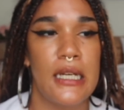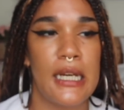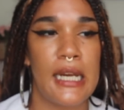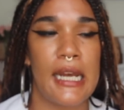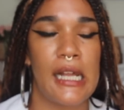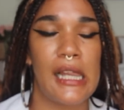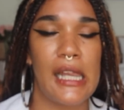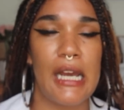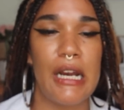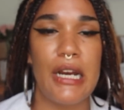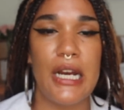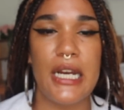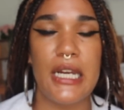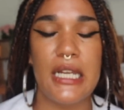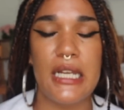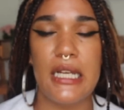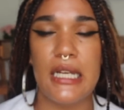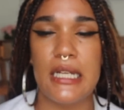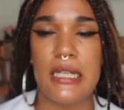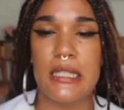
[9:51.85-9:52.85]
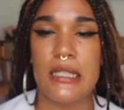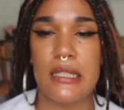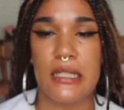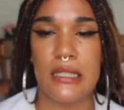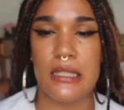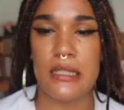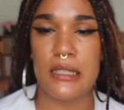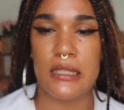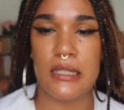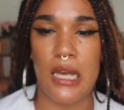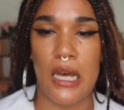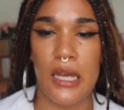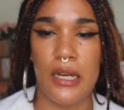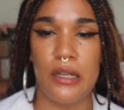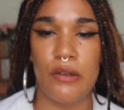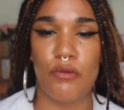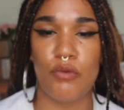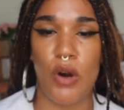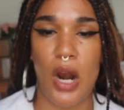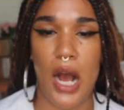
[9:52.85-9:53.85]
Clarity is the
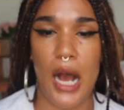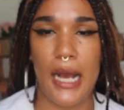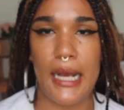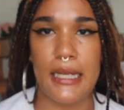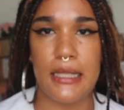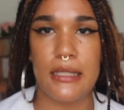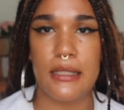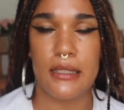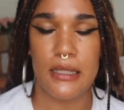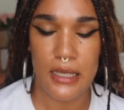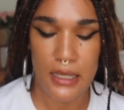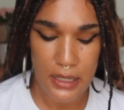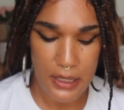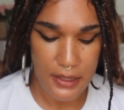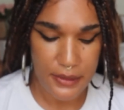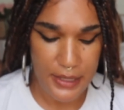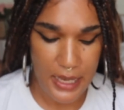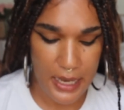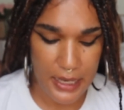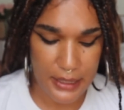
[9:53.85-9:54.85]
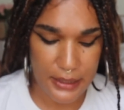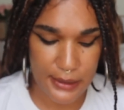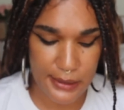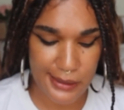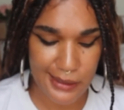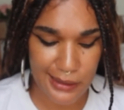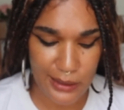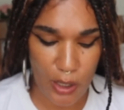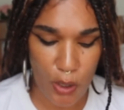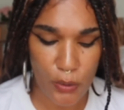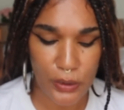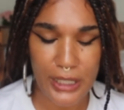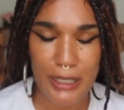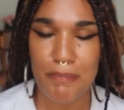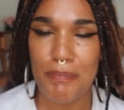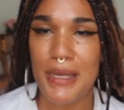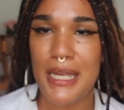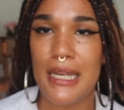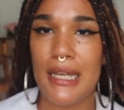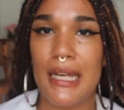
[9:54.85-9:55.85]
sunrise that is
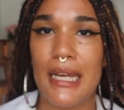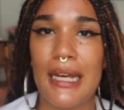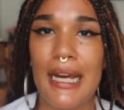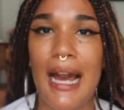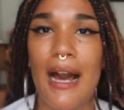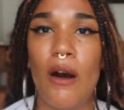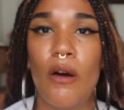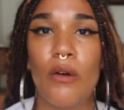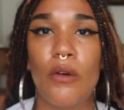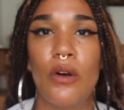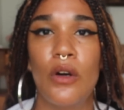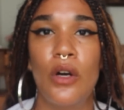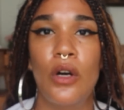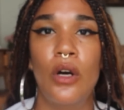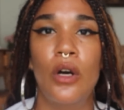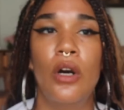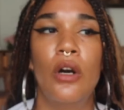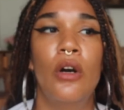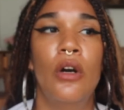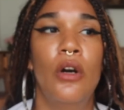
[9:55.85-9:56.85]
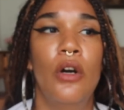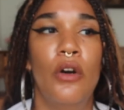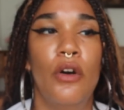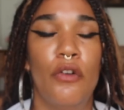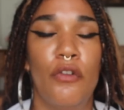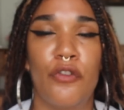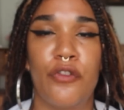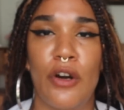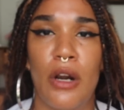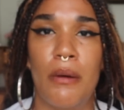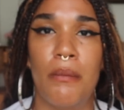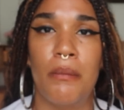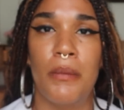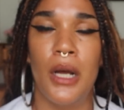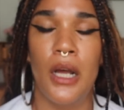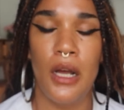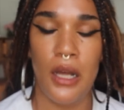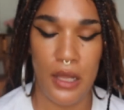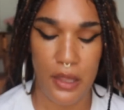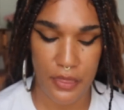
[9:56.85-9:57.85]
slowly peeking out from
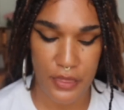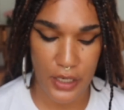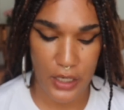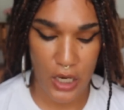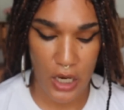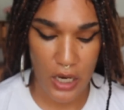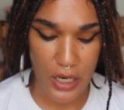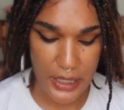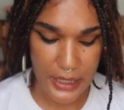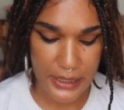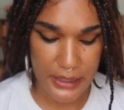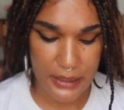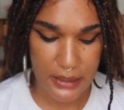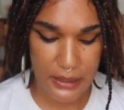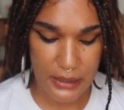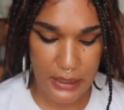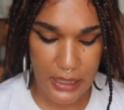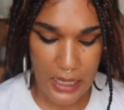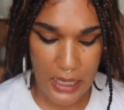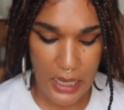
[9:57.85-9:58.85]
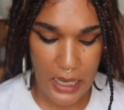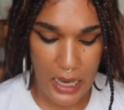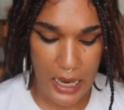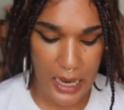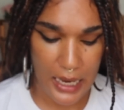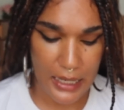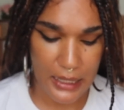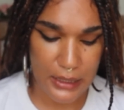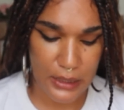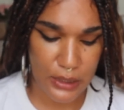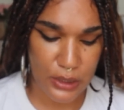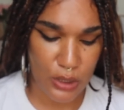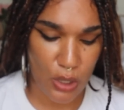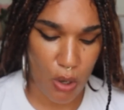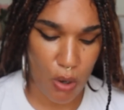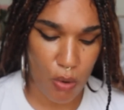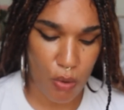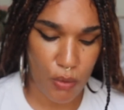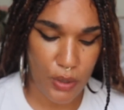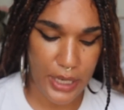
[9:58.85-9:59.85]
the curtains. And
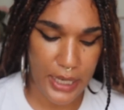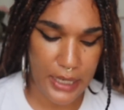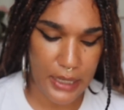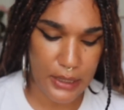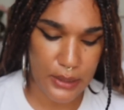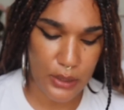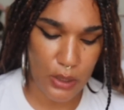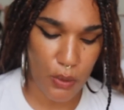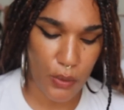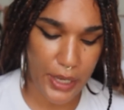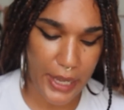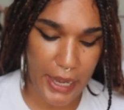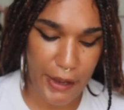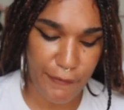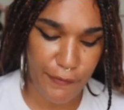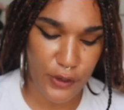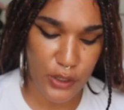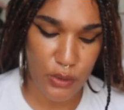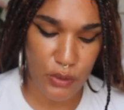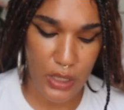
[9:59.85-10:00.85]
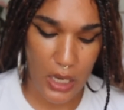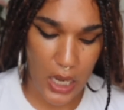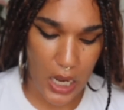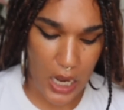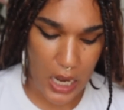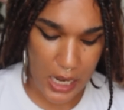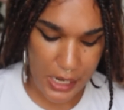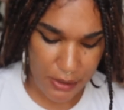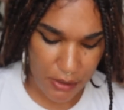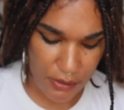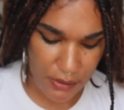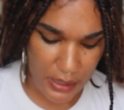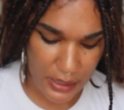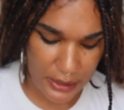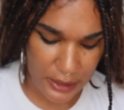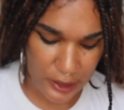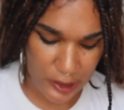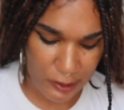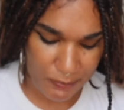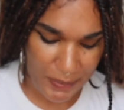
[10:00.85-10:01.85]
so it is okay for you to honor
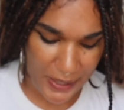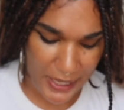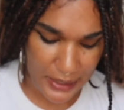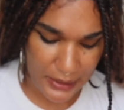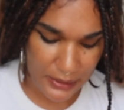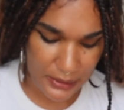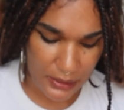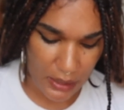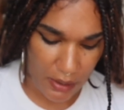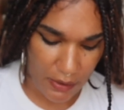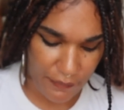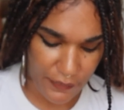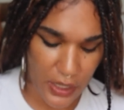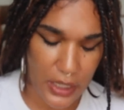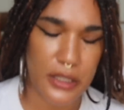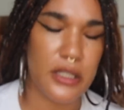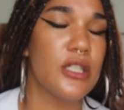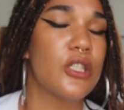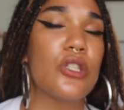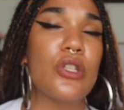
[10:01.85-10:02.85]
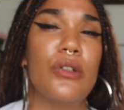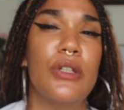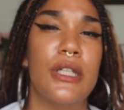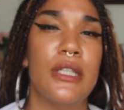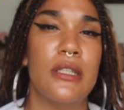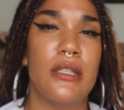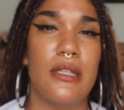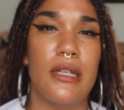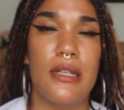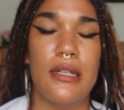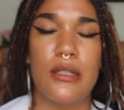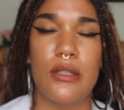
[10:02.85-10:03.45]
a space of uncertainty.